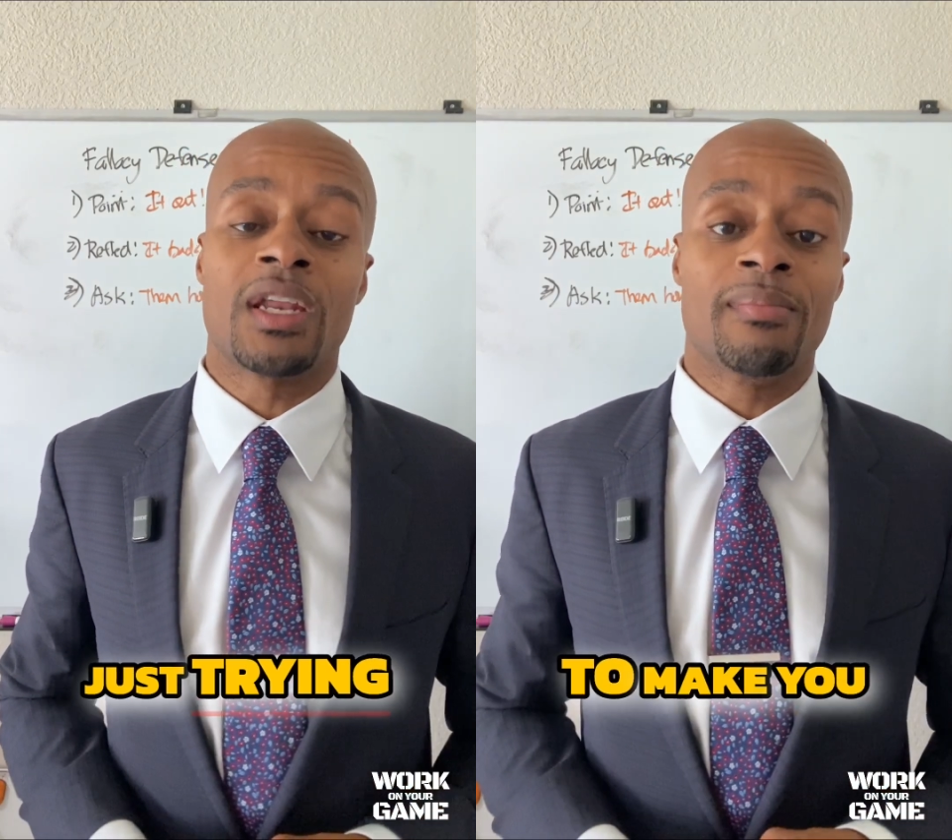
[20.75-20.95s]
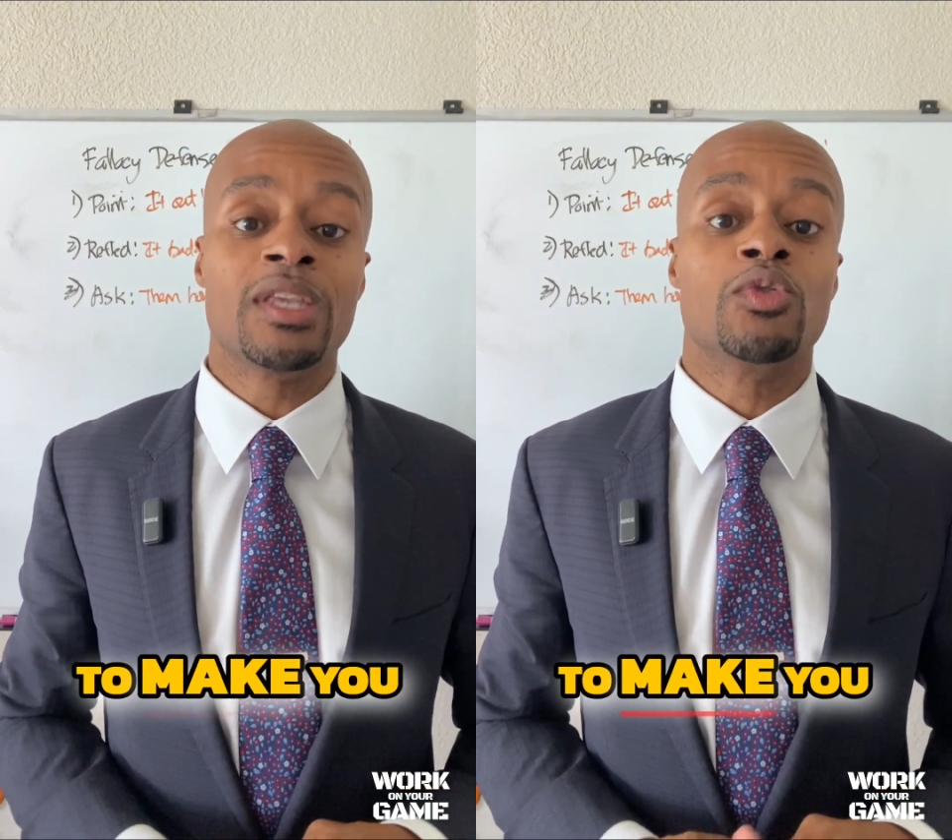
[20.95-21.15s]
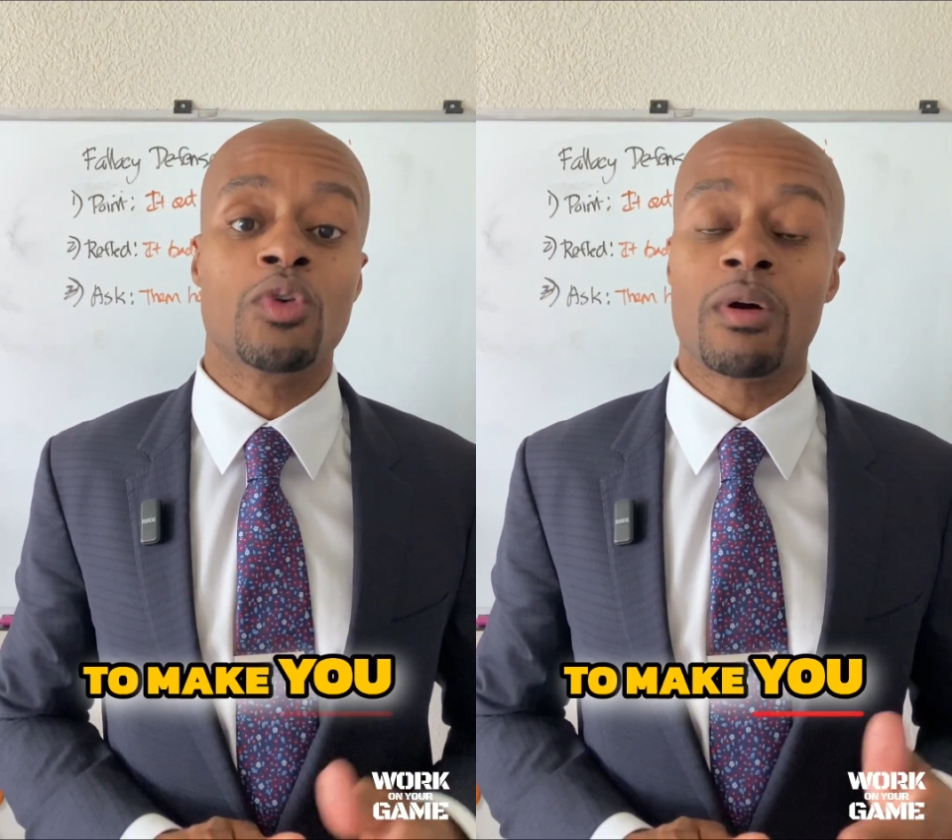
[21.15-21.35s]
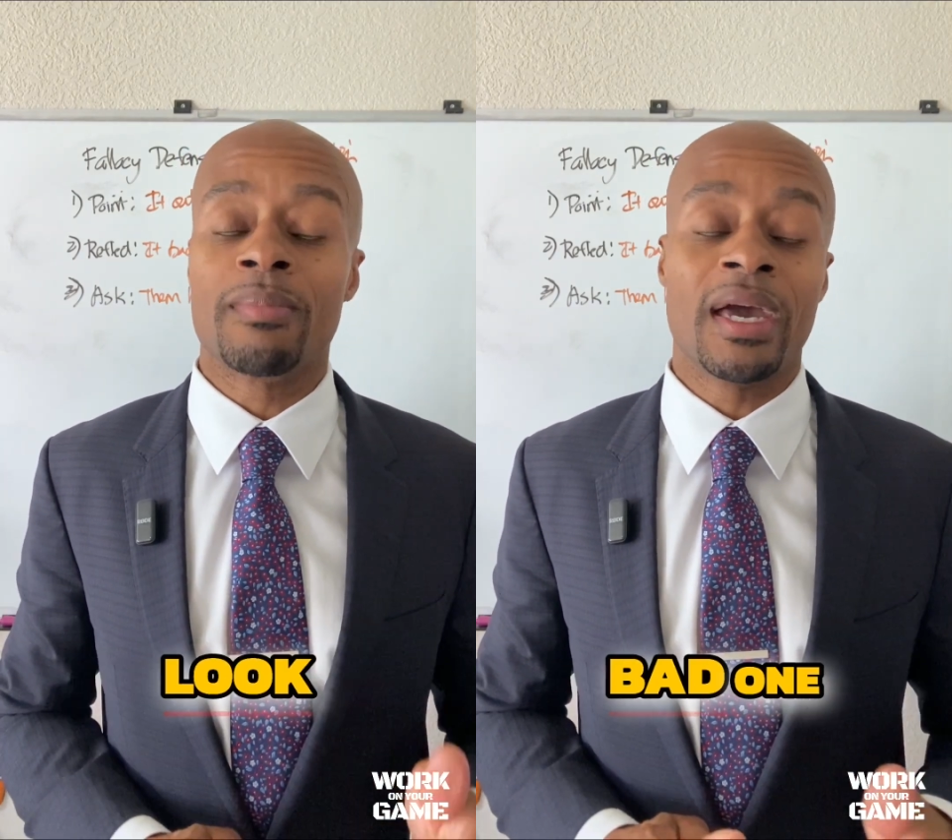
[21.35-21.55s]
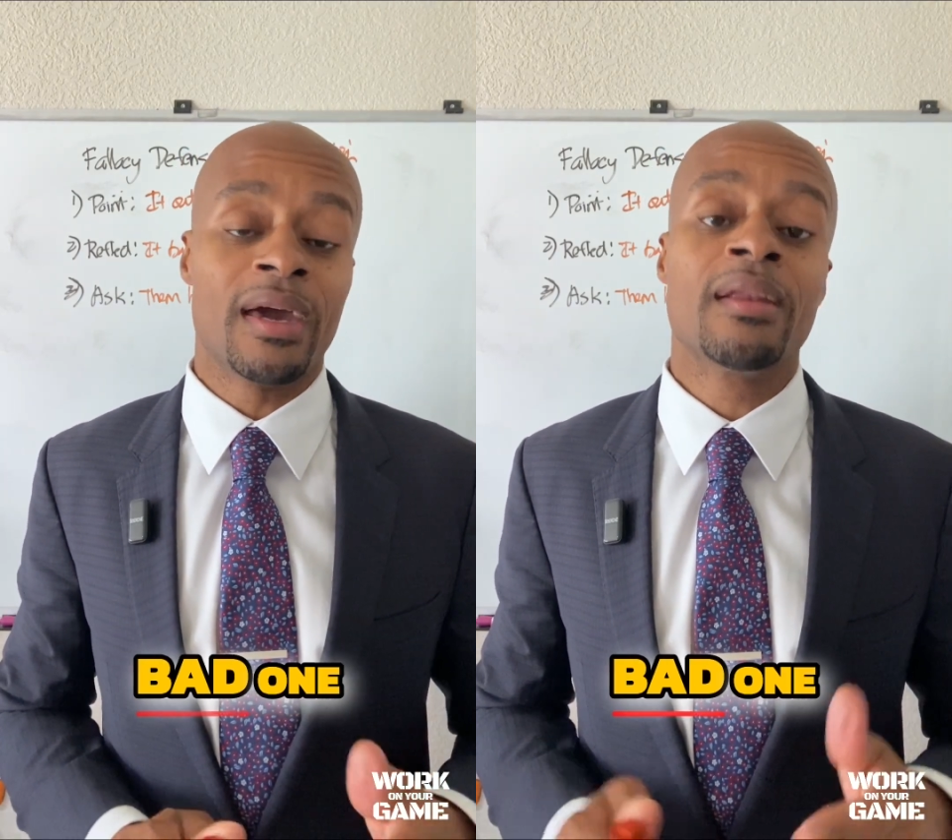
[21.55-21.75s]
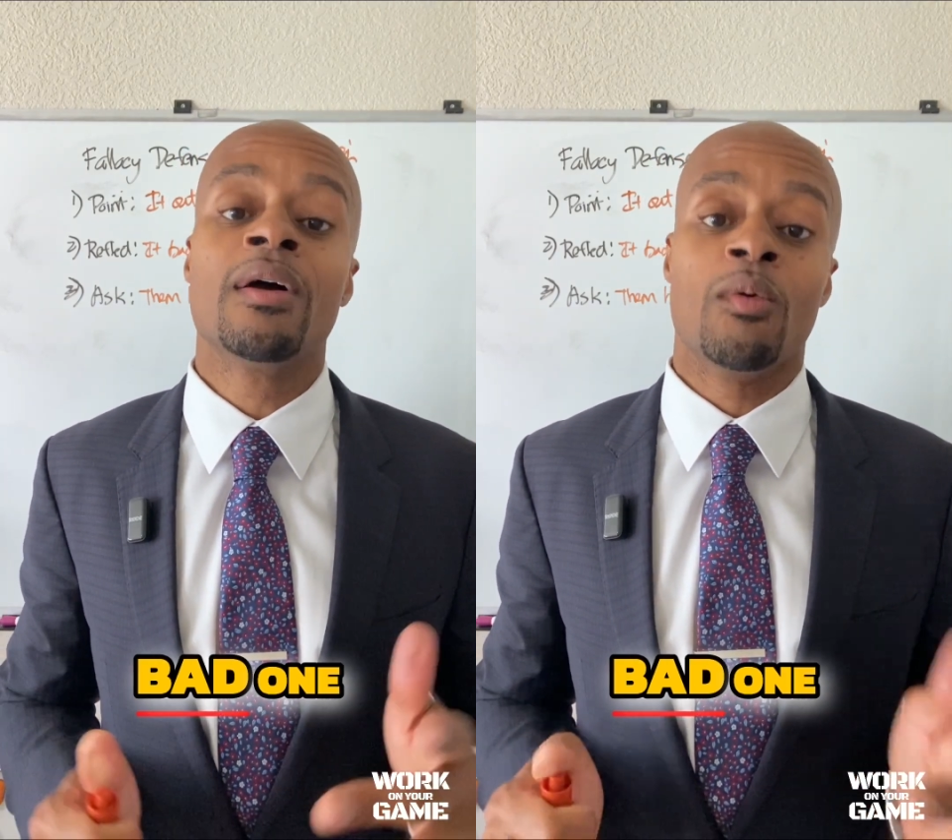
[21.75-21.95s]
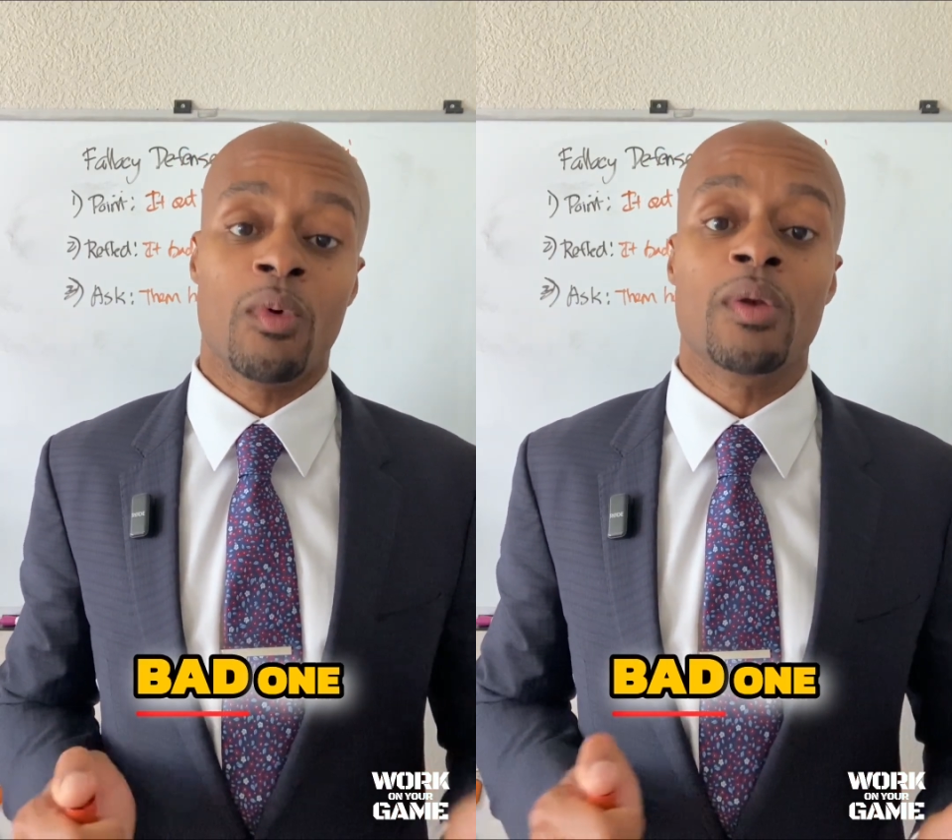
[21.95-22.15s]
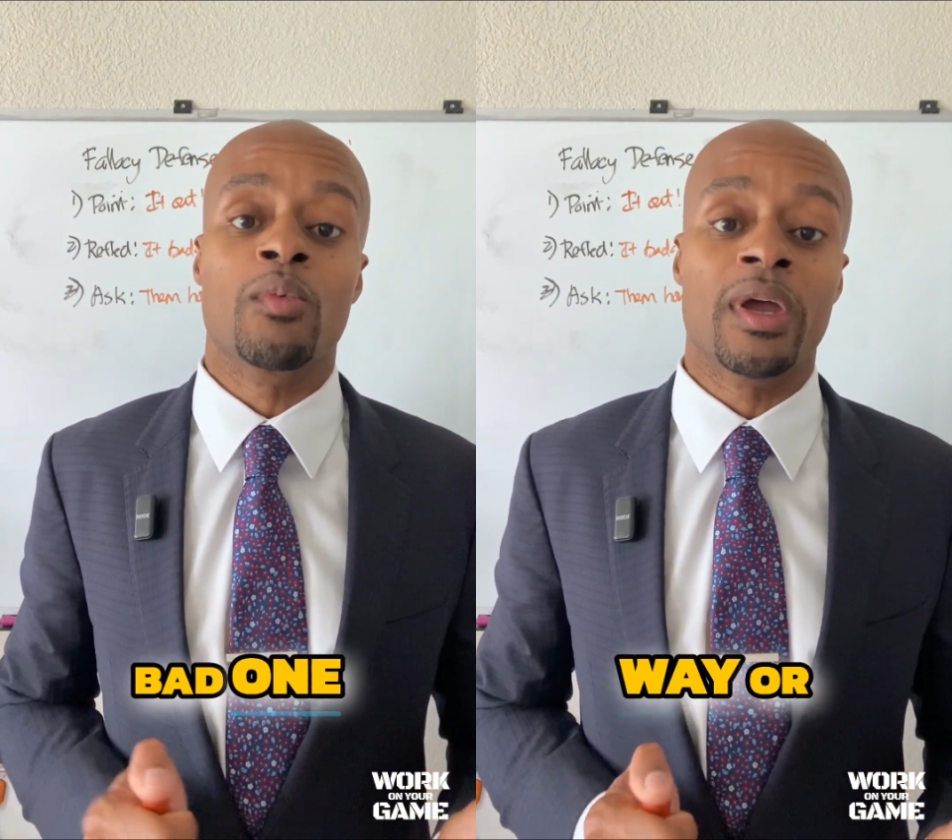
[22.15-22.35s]
to make you look bad
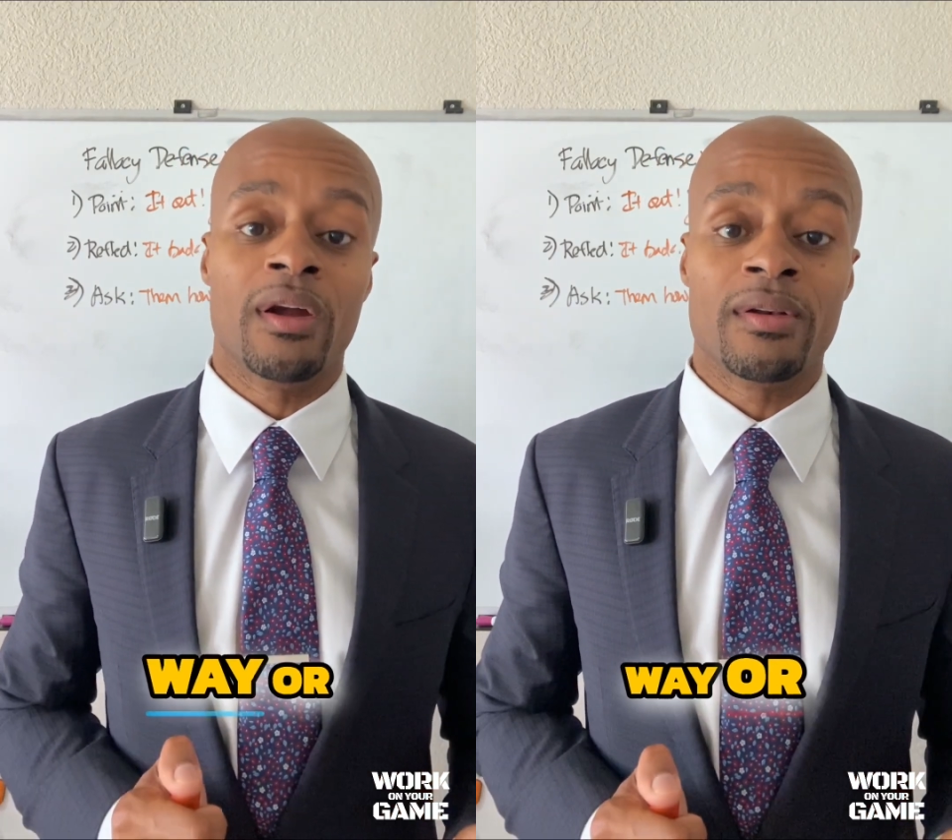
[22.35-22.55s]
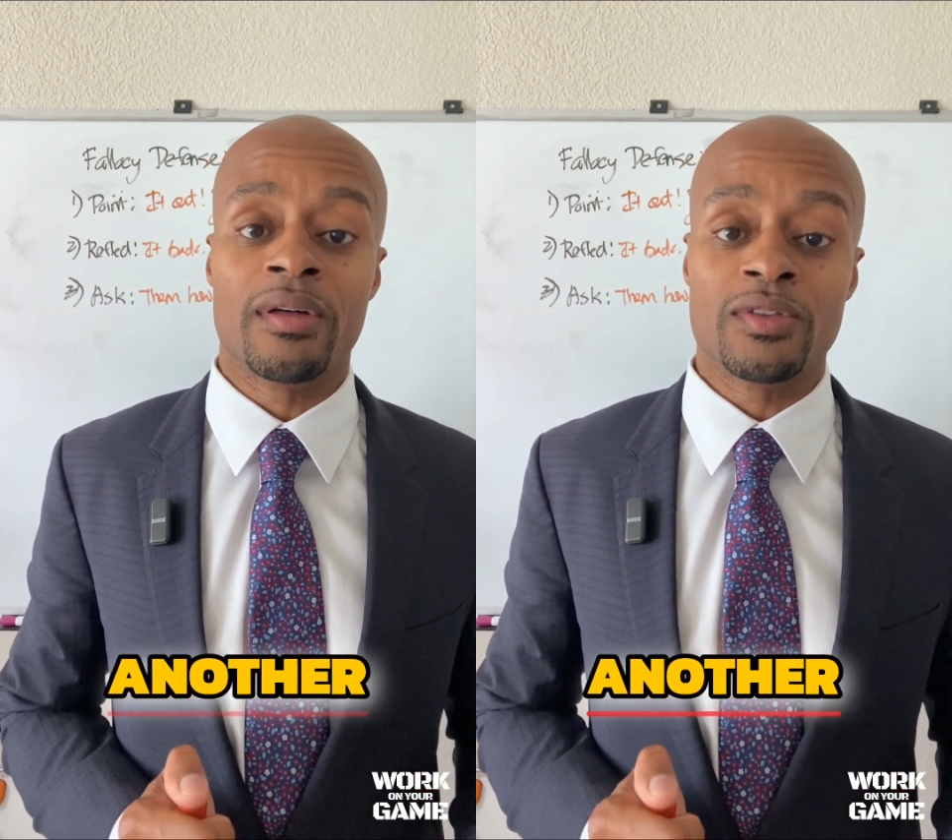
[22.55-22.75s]
one way or another.